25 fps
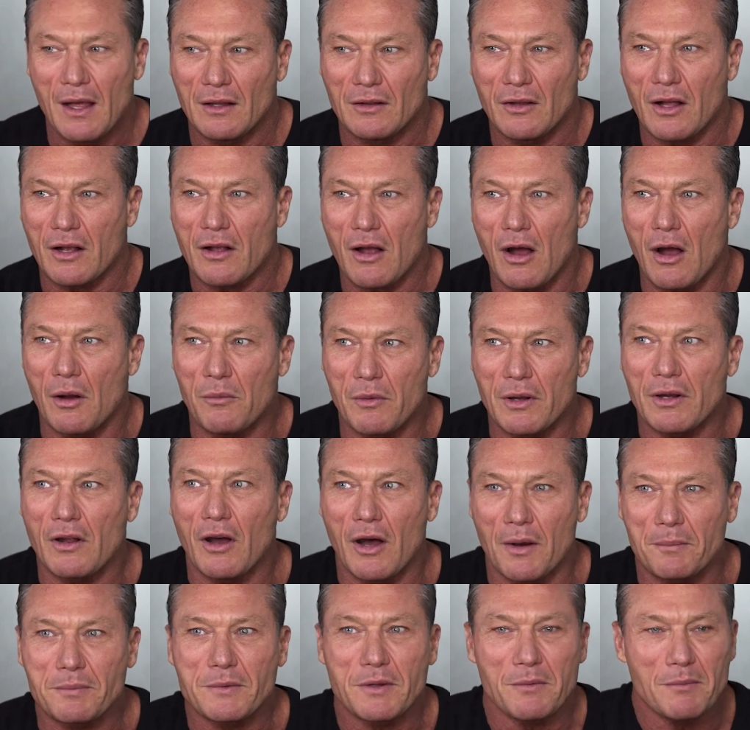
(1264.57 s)
Like I want
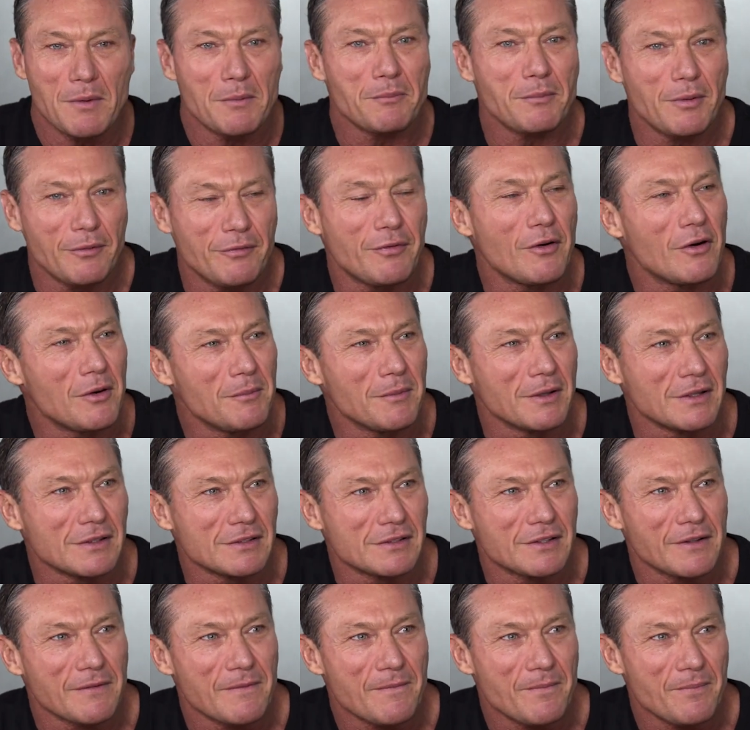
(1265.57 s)
optimum
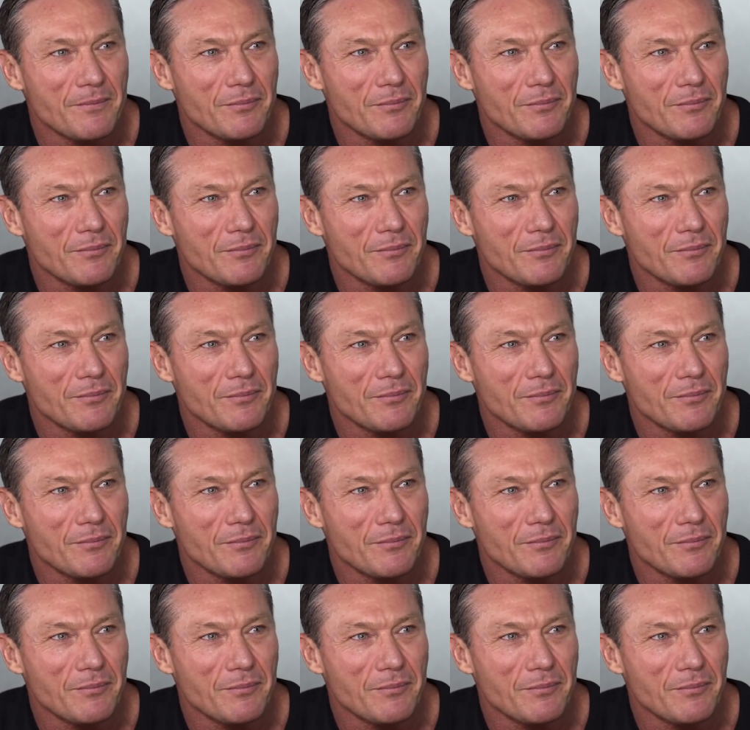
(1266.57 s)
performance.